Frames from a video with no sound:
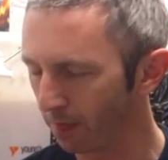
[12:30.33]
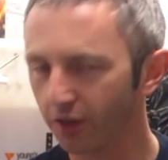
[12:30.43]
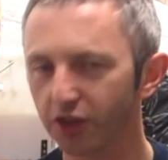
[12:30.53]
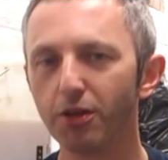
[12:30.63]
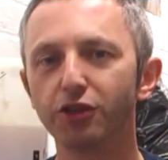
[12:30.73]

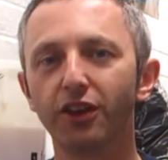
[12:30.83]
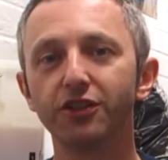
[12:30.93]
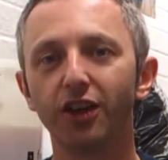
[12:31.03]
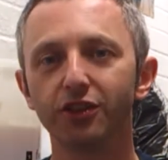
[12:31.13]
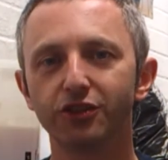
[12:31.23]
Smells
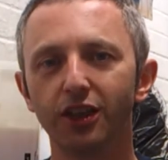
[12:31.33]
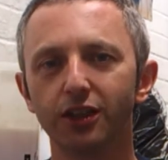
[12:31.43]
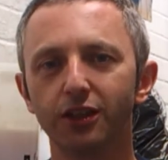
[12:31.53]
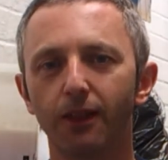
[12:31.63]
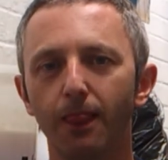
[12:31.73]

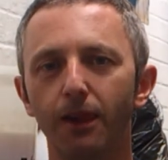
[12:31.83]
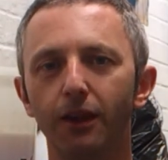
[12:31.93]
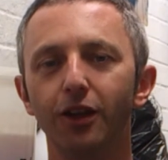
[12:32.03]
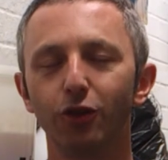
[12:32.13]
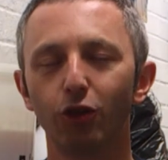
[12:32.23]
fantastic,
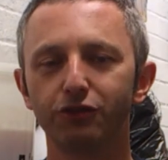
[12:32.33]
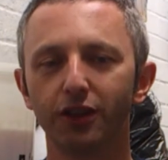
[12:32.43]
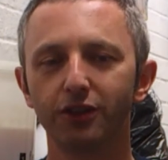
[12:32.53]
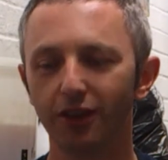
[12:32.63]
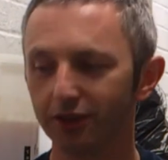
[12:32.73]
looks
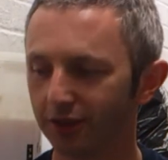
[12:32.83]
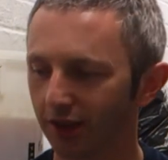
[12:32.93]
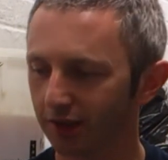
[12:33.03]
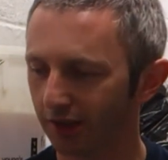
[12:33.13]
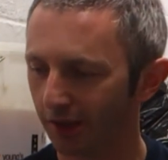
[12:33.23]

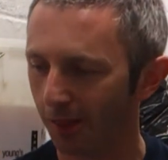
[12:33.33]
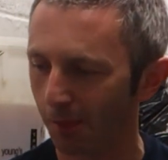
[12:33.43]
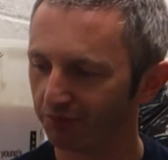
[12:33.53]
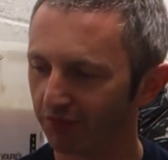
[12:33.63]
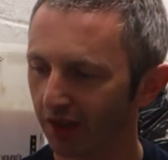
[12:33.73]
fantastic.
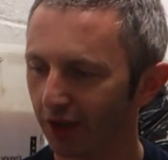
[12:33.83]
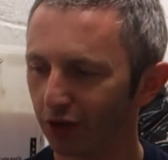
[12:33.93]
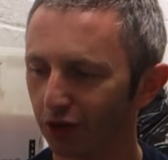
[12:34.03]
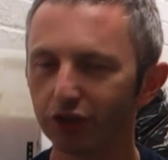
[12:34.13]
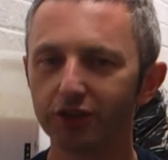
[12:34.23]

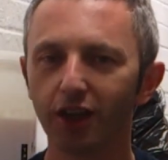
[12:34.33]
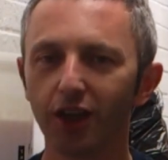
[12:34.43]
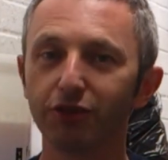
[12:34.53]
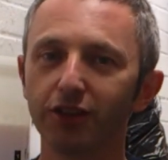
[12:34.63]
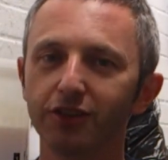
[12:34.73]
Does it
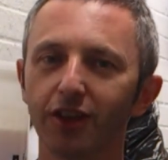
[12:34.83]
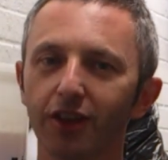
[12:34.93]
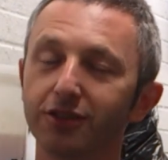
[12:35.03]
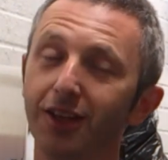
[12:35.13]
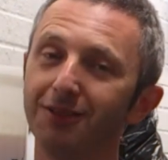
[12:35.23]
taste
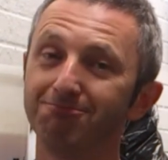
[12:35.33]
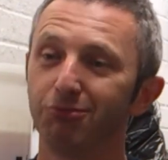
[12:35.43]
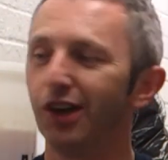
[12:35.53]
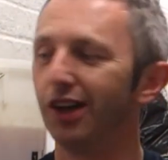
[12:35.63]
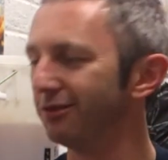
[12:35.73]
fantastic?
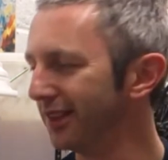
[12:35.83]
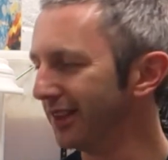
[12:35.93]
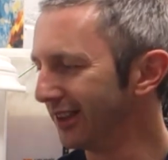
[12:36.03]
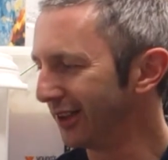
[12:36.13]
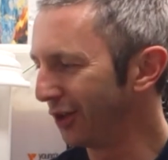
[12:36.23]
Well,
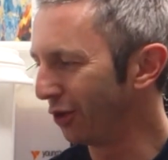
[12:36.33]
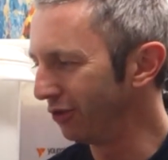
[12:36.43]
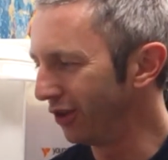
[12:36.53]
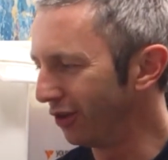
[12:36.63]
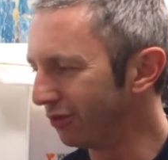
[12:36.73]
I don't
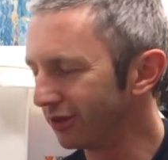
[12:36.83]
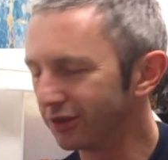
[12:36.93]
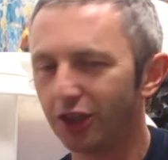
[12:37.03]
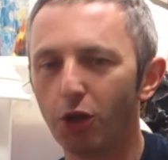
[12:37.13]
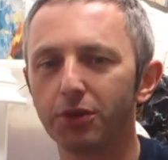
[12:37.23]
know.
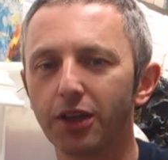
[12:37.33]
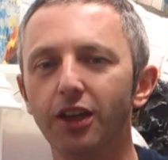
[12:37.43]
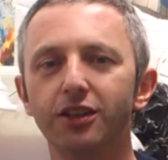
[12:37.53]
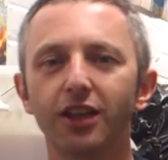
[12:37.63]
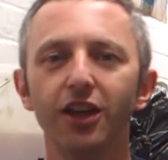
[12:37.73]
You normally get an
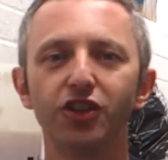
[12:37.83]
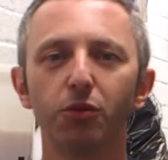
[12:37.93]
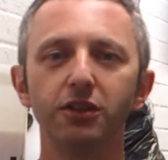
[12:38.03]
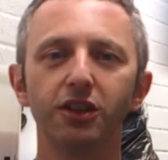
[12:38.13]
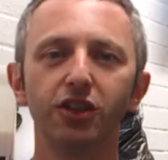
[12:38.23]
indication
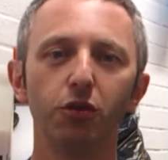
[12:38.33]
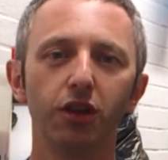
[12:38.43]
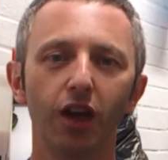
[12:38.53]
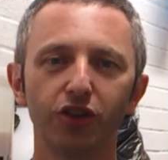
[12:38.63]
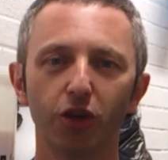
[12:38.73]
when you do the
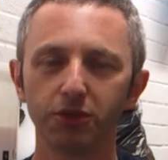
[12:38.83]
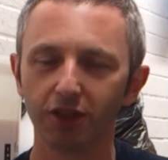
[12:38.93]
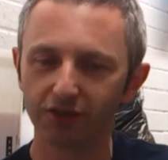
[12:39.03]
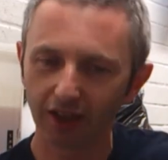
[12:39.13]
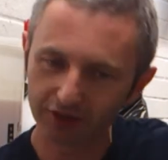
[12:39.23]
hydrometer
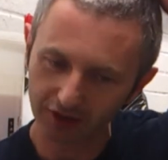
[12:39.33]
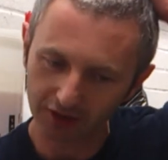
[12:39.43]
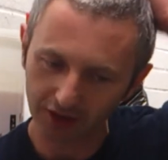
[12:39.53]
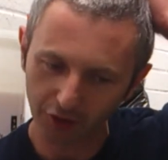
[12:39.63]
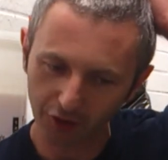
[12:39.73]
test and
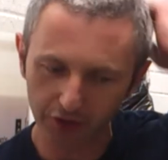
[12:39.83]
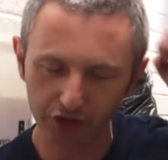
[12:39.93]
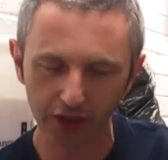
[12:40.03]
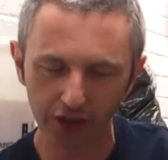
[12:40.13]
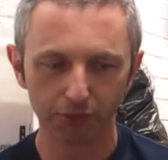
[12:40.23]
you have a
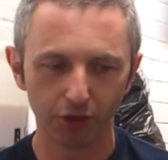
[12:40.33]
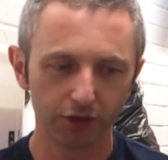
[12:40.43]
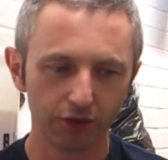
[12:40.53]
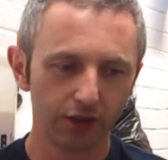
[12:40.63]
drink, but